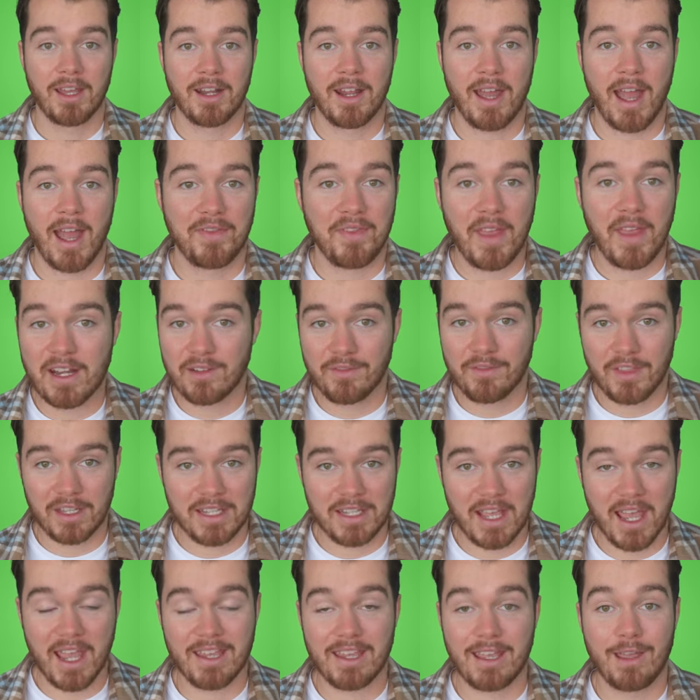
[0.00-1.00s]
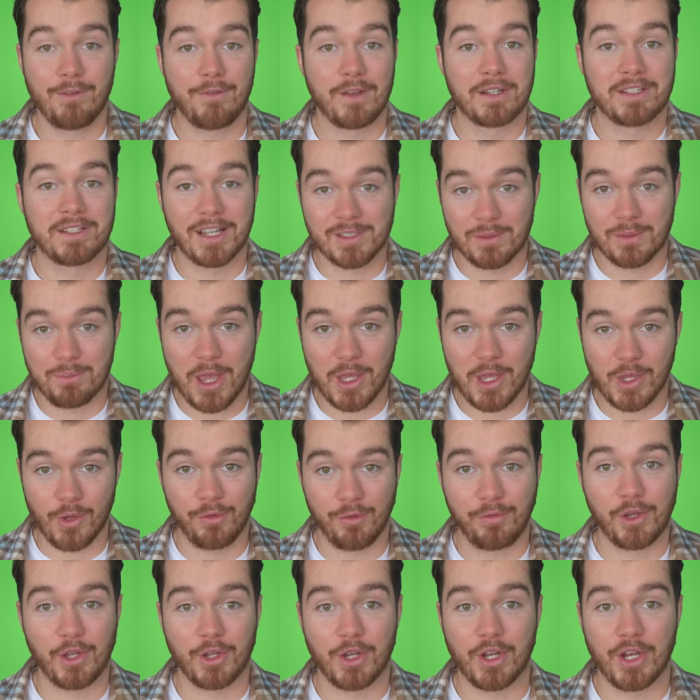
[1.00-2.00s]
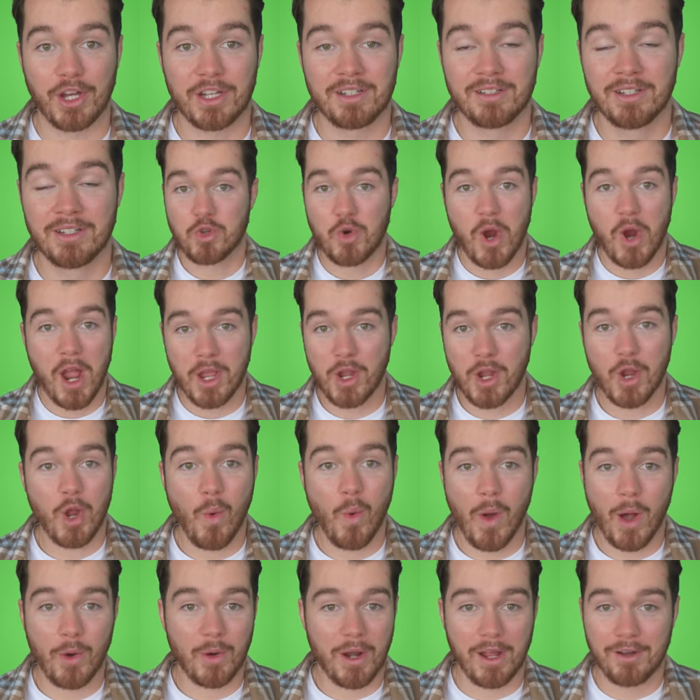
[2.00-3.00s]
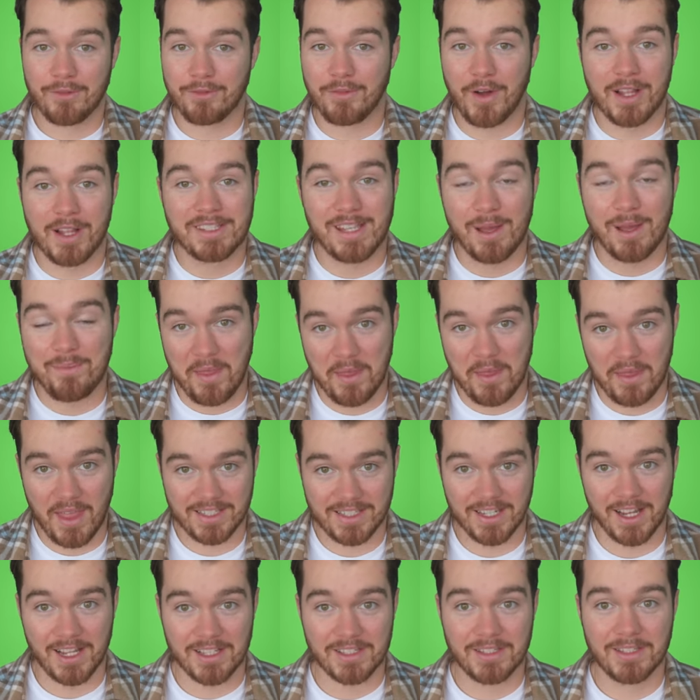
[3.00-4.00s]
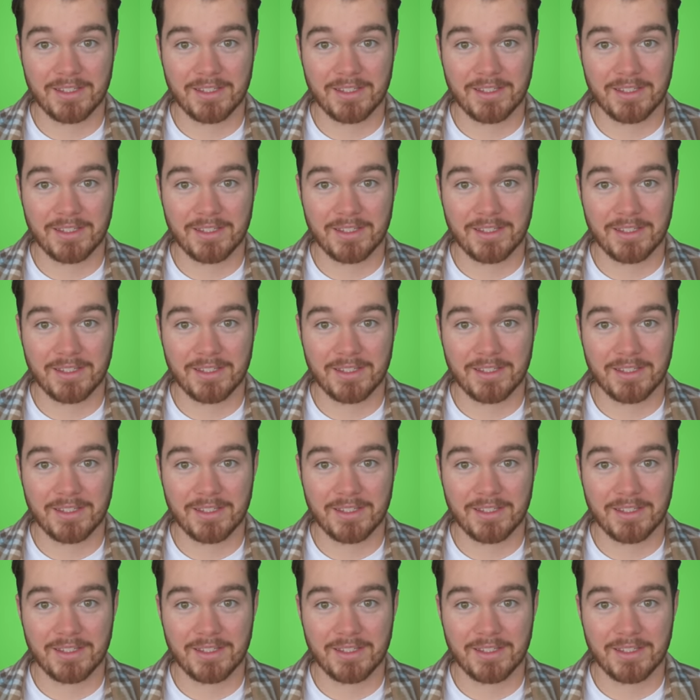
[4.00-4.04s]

And at the end of the day, if it doesn't make you feel good, try and go out and find something that does.